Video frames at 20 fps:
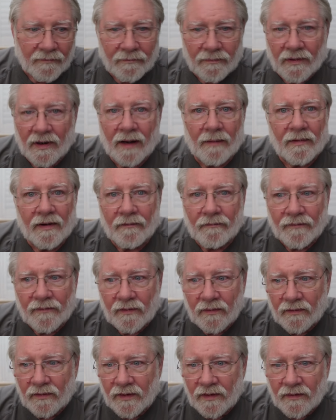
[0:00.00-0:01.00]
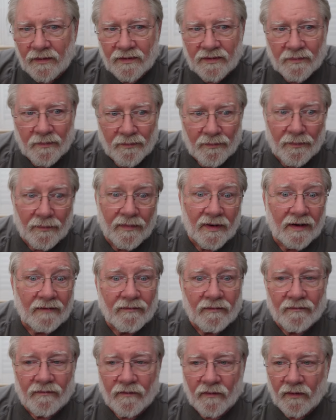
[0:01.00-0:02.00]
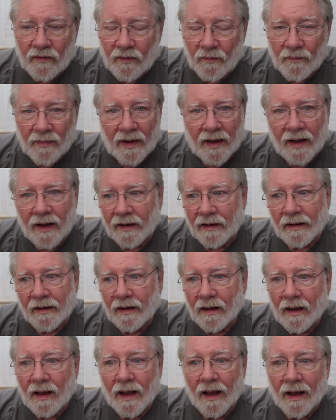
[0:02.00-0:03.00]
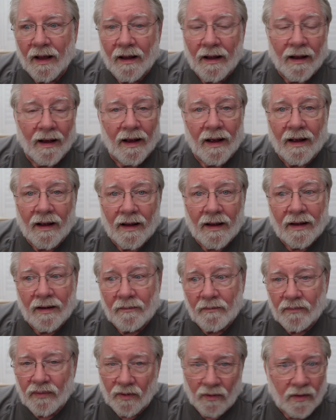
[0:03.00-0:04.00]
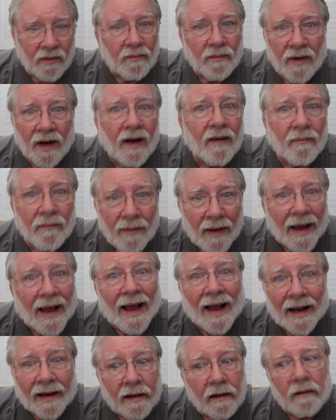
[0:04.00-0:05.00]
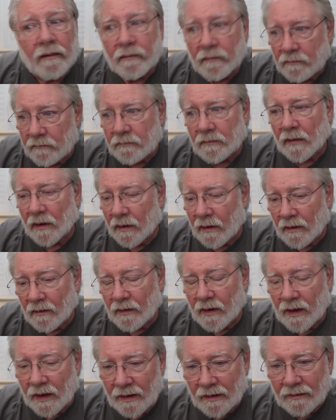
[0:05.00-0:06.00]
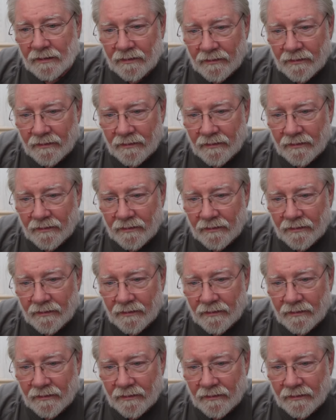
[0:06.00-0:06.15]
probably a few years, even further back, I broke my back. All right.